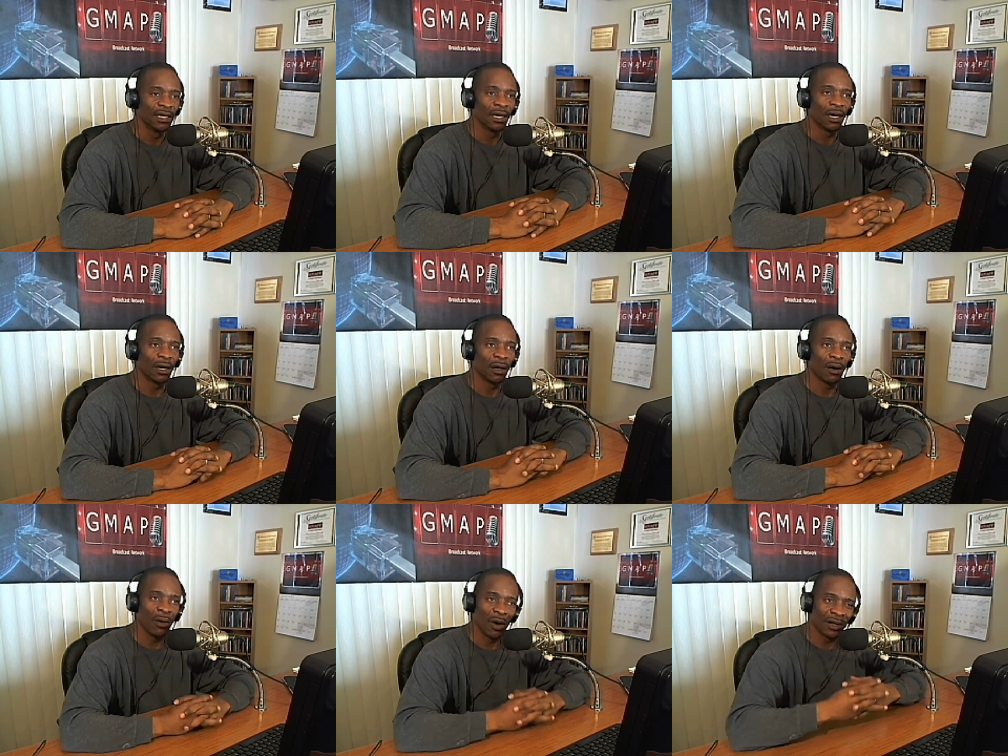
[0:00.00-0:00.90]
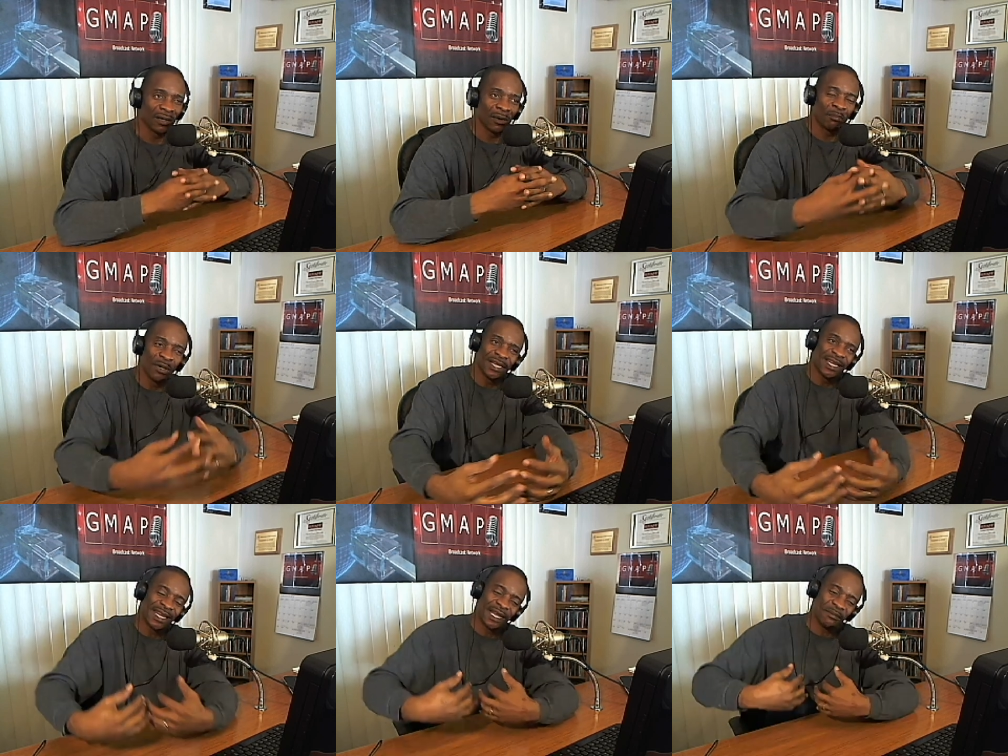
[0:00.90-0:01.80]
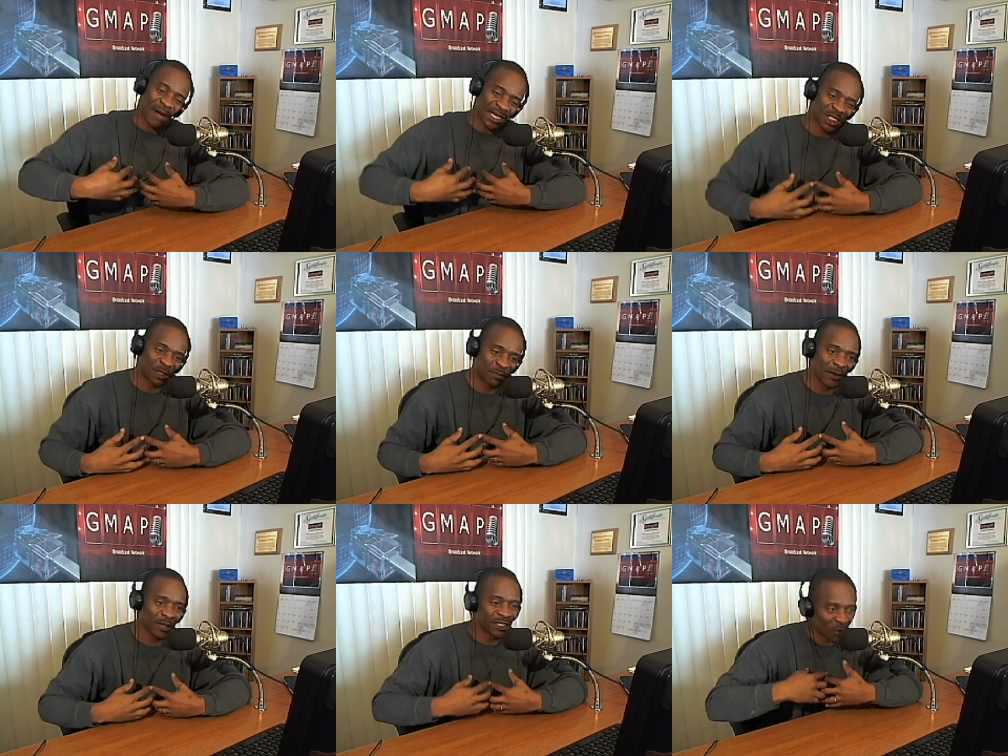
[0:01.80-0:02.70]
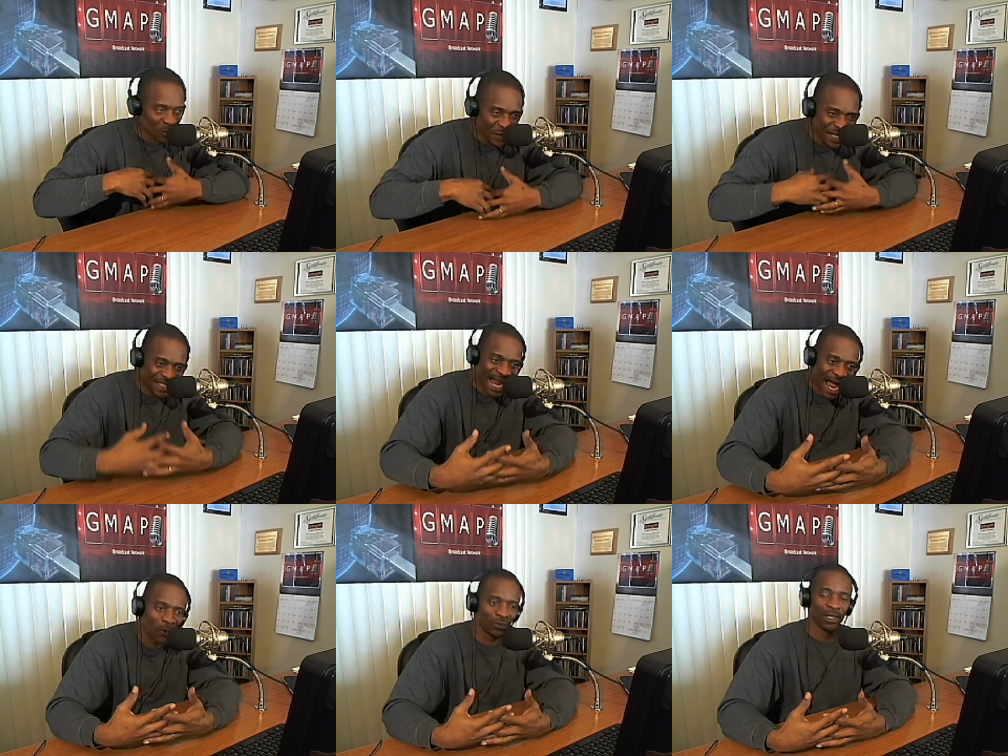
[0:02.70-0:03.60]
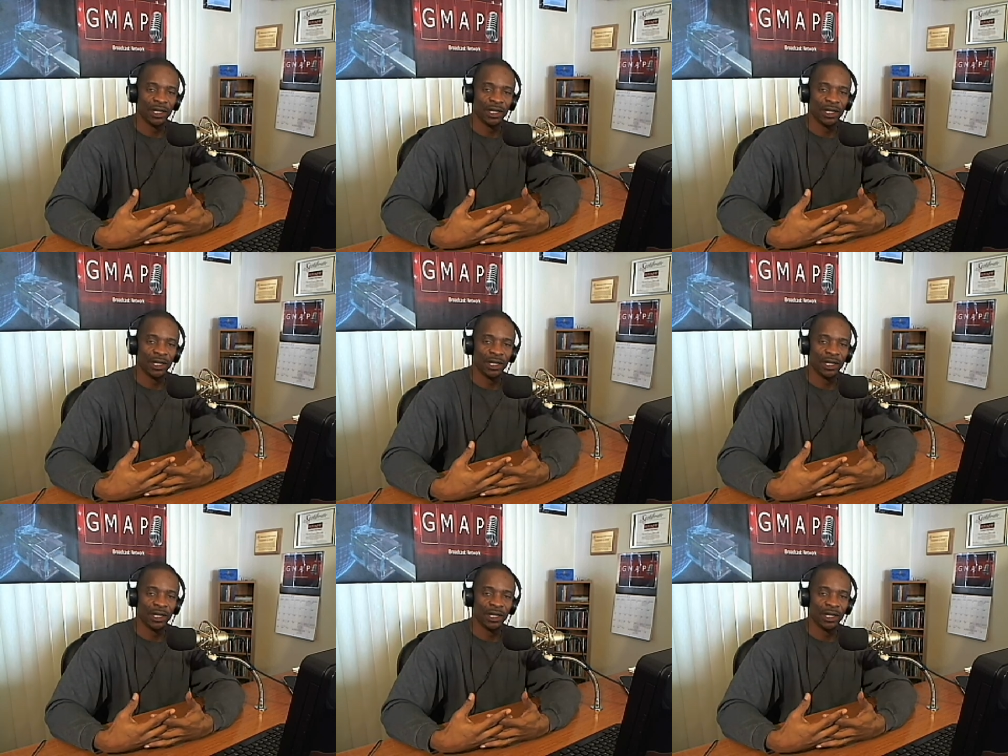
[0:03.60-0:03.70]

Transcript: uh, uh putting it in my spirit to reach out